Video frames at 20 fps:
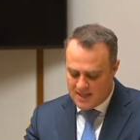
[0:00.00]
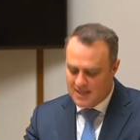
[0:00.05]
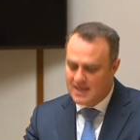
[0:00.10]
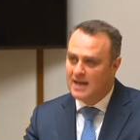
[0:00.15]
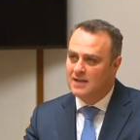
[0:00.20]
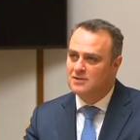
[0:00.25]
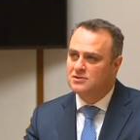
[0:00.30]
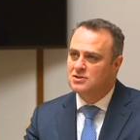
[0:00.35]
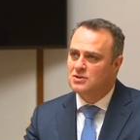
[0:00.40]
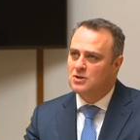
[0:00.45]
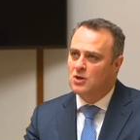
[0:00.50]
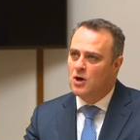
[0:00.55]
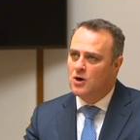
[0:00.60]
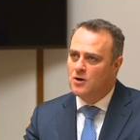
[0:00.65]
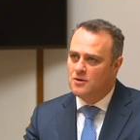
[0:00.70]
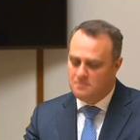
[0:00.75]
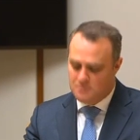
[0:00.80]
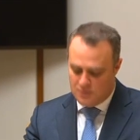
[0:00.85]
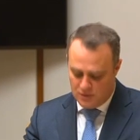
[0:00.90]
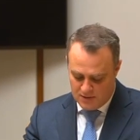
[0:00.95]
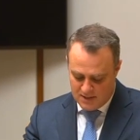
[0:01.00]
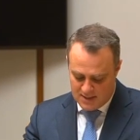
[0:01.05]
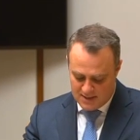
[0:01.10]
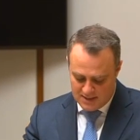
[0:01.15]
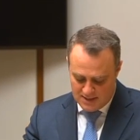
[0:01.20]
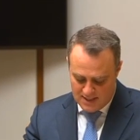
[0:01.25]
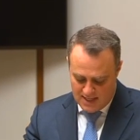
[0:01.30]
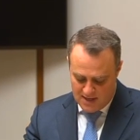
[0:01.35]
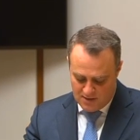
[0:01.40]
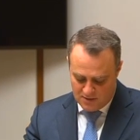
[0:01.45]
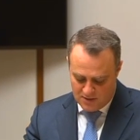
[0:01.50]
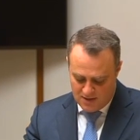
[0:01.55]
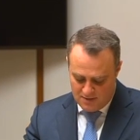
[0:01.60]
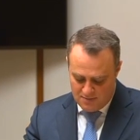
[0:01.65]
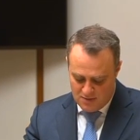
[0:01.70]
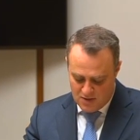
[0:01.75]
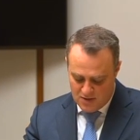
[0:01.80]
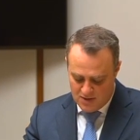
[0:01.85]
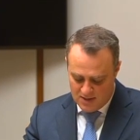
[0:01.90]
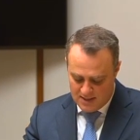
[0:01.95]
council-owned buildings in our
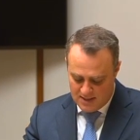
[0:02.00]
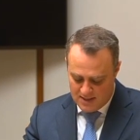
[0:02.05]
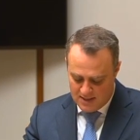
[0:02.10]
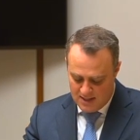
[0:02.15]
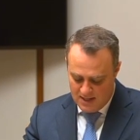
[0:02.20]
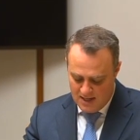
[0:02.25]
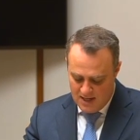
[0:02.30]
community.